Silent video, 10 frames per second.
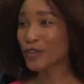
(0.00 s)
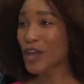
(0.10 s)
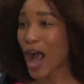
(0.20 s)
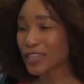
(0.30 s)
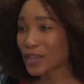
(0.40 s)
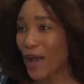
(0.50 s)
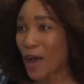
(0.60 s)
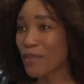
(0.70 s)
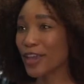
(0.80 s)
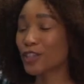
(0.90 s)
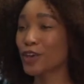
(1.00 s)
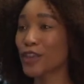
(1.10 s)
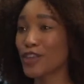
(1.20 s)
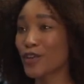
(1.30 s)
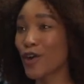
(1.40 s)
talked about making sure
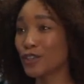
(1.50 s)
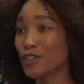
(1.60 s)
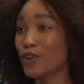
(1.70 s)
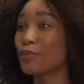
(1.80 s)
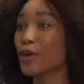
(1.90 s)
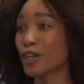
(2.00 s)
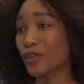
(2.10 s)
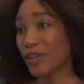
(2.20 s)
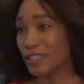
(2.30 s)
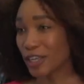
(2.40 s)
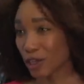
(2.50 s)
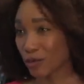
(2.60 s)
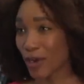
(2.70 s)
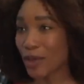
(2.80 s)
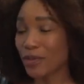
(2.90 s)
that you go to your Mercury dealer,
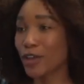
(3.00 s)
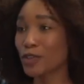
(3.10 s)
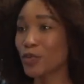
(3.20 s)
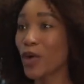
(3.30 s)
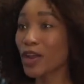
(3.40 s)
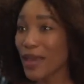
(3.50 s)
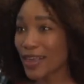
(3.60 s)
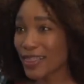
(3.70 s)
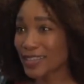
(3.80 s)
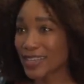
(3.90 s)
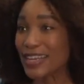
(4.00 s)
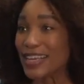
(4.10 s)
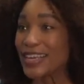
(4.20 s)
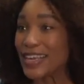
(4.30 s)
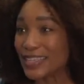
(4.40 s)
right? Because we want to make this an
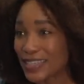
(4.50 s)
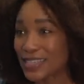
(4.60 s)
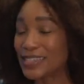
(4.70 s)
easy,